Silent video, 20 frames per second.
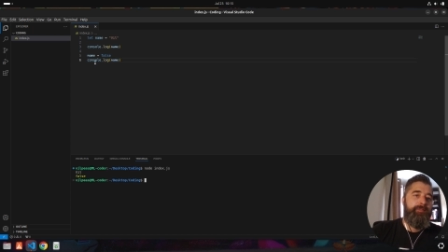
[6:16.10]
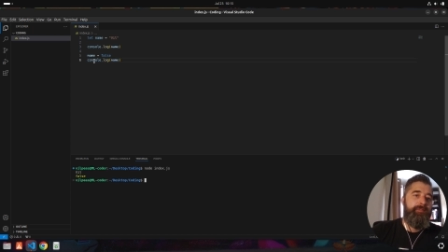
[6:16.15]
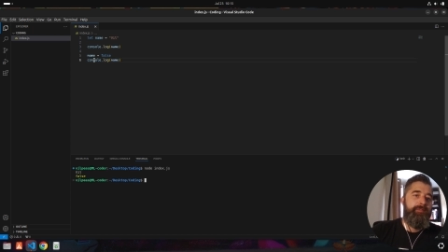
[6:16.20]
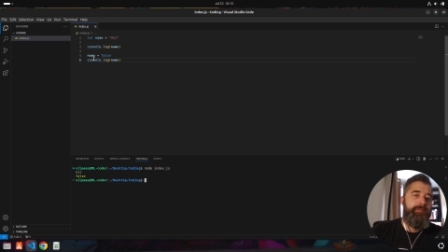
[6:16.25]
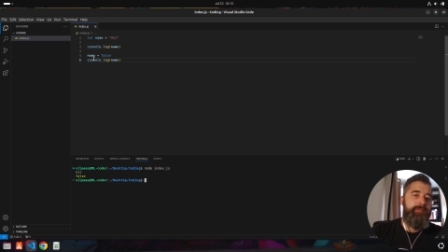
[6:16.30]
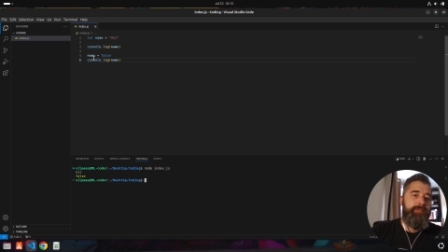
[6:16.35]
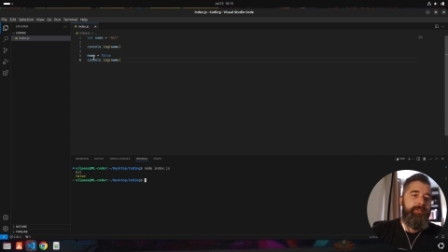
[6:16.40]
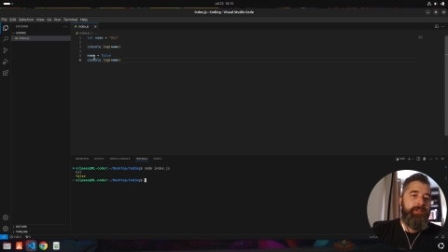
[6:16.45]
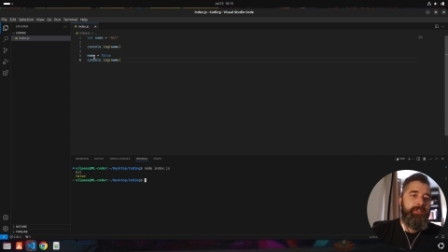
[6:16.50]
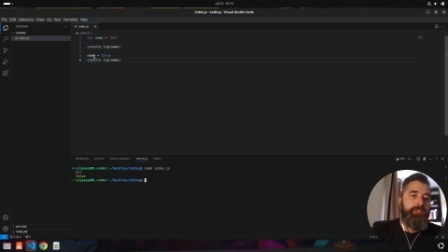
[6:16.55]

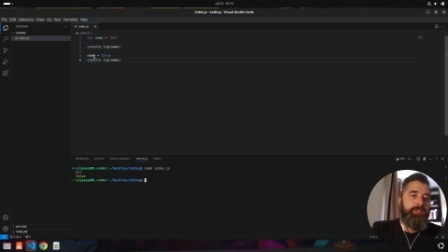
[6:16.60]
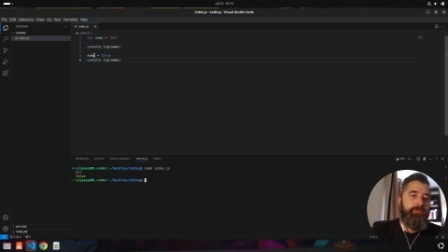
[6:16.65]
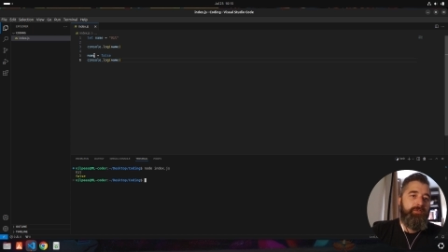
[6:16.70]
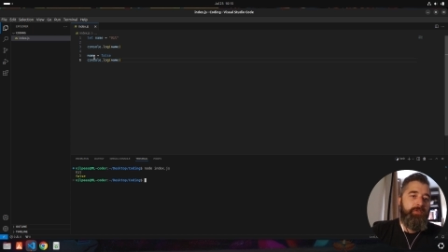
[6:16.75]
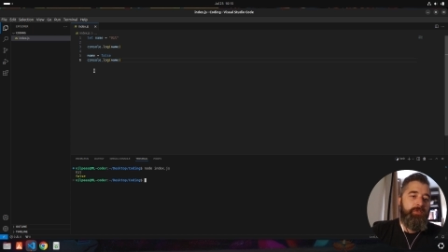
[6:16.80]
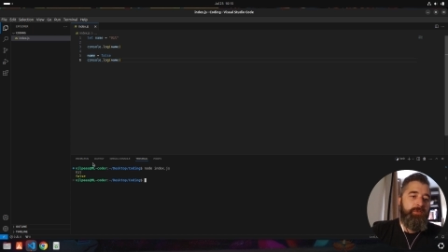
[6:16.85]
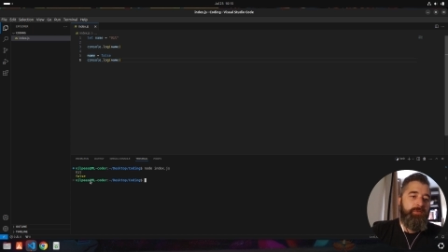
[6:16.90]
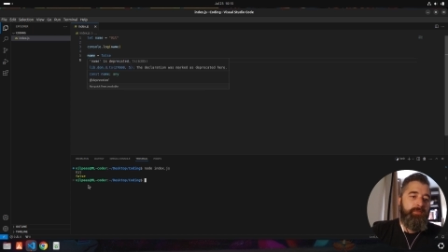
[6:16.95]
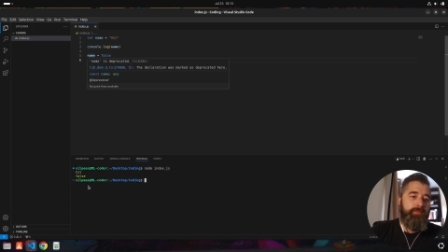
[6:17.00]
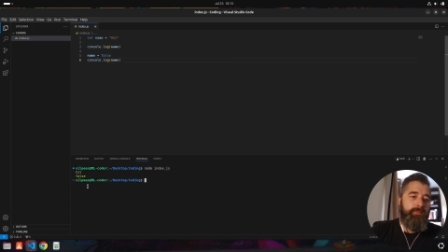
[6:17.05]
first of
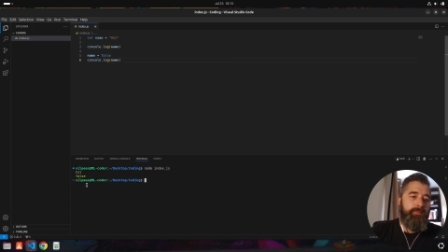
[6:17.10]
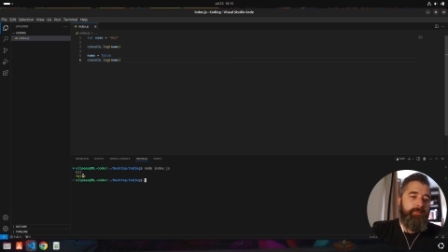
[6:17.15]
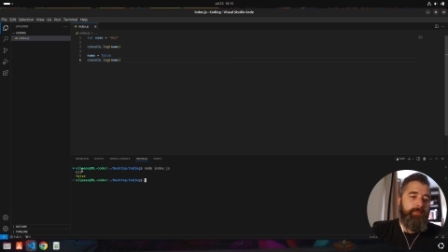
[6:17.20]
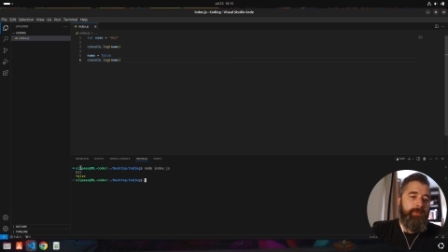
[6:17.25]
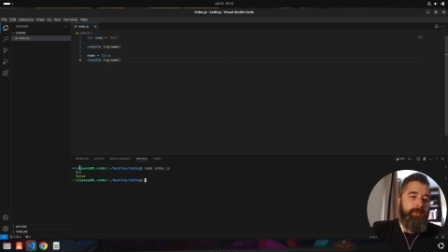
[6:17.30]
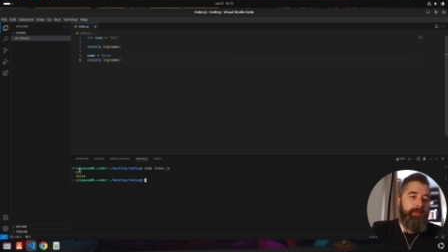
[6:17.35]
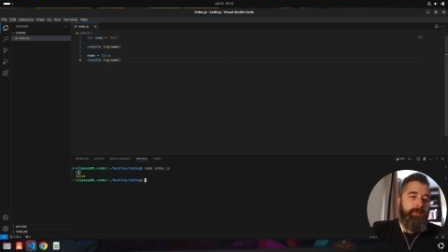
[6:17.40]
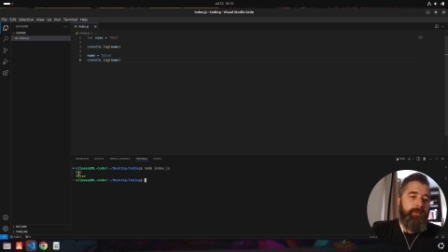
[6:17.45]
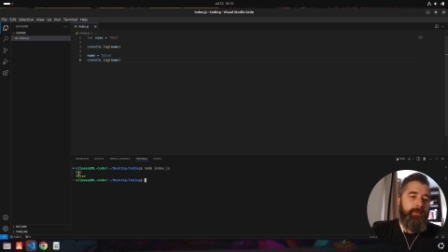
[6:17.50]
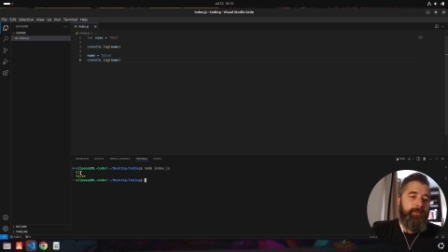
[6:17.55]
all
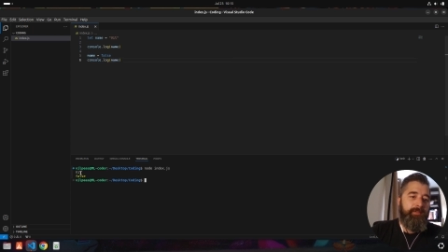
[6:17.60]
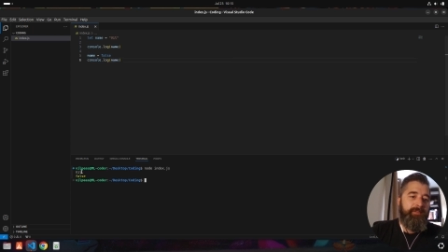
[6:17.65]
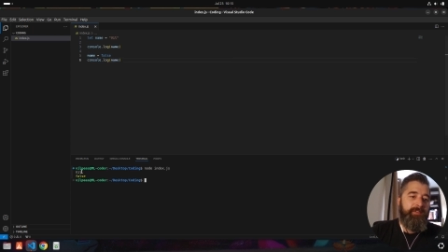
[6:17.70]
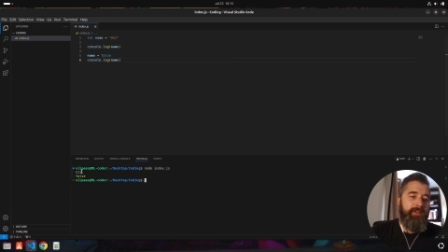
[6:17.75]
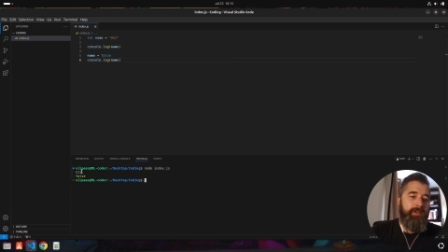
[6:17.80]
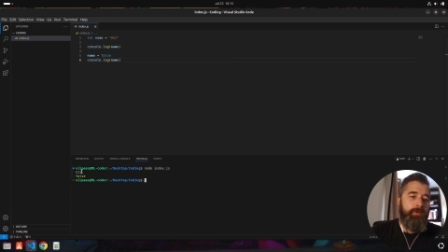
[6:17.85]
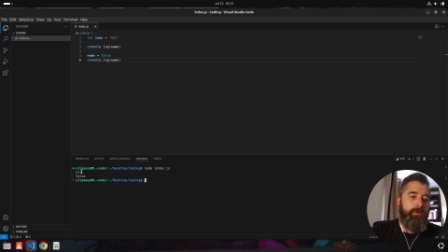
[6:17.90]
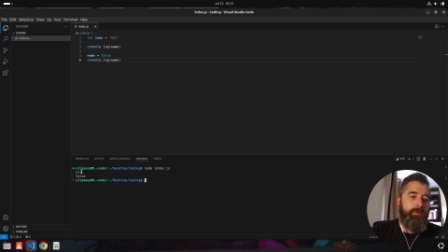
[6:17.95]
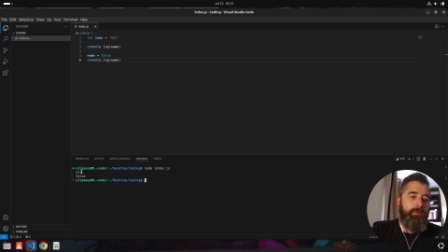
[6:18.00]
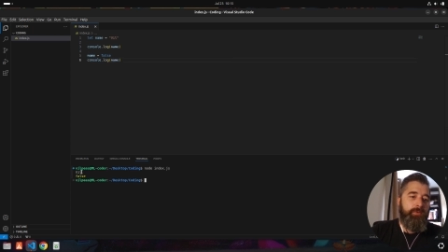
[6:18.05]

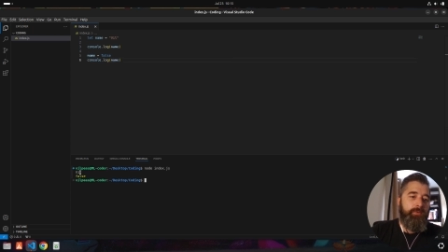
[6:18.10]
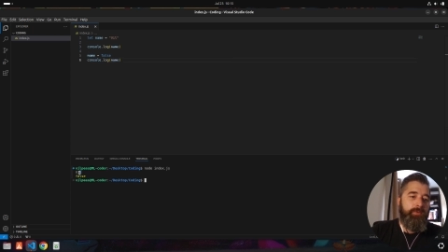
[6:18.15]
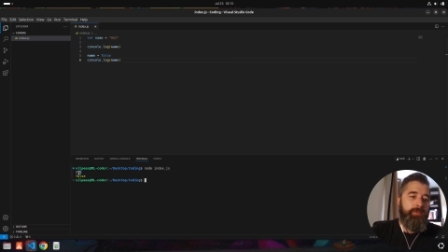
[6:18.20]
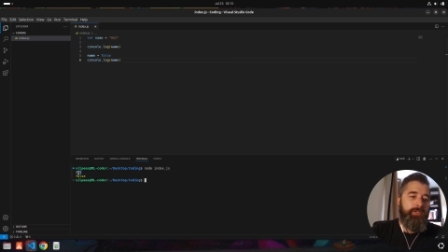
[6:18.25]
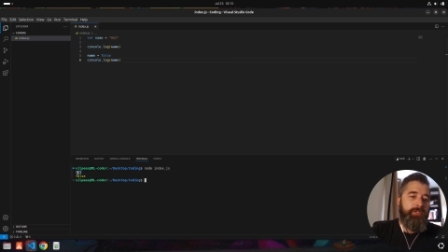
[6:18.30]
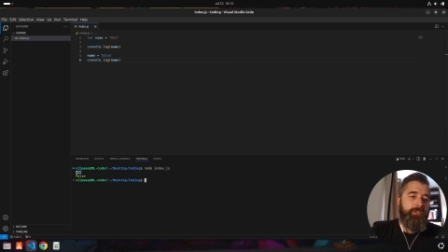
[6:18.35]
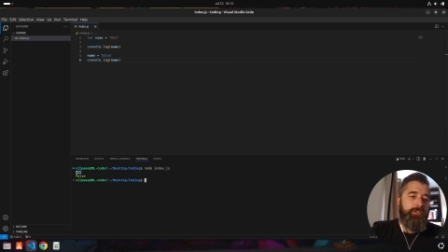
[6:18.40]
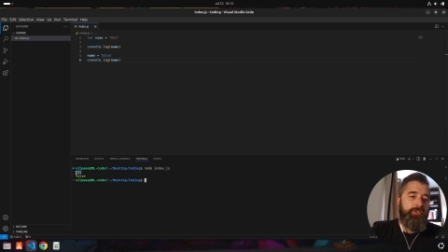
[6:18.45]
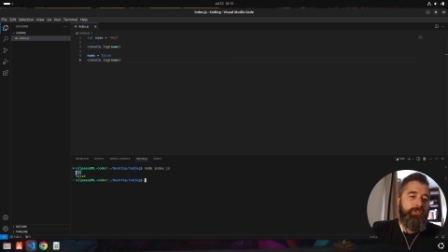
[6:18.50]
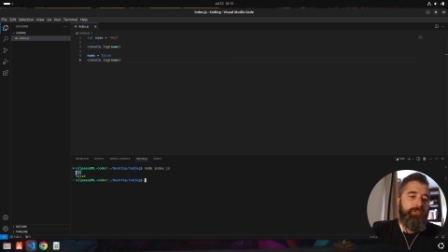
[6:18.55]
vil was a
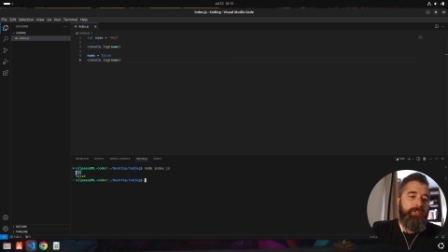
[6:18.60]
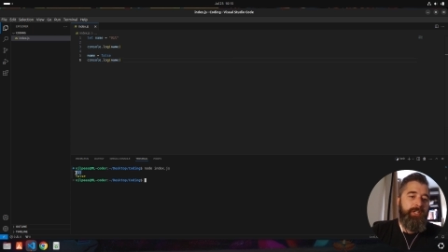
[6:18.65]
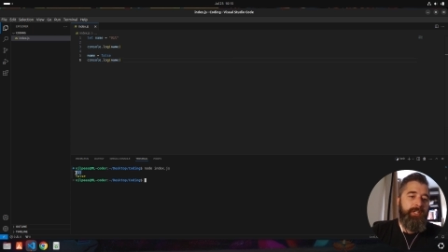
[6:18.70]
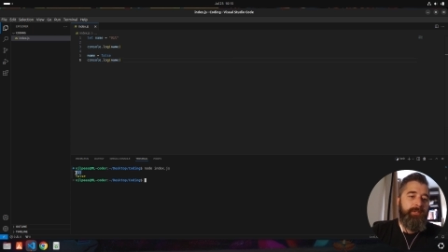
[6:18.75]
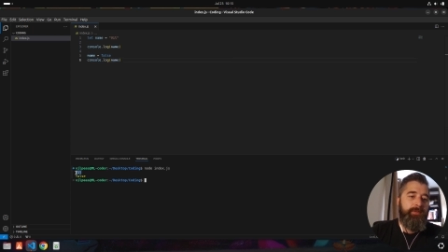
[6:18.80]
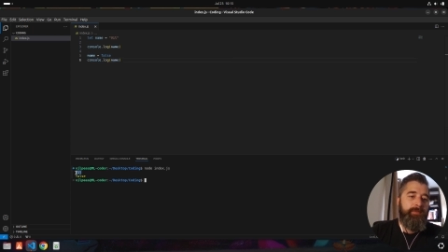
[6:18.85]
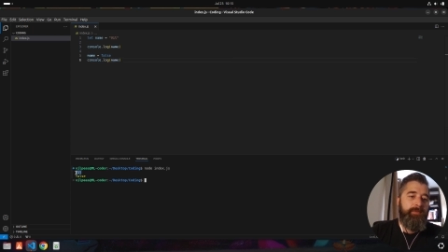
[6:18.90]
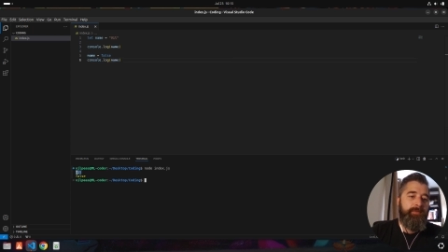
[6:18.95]
string,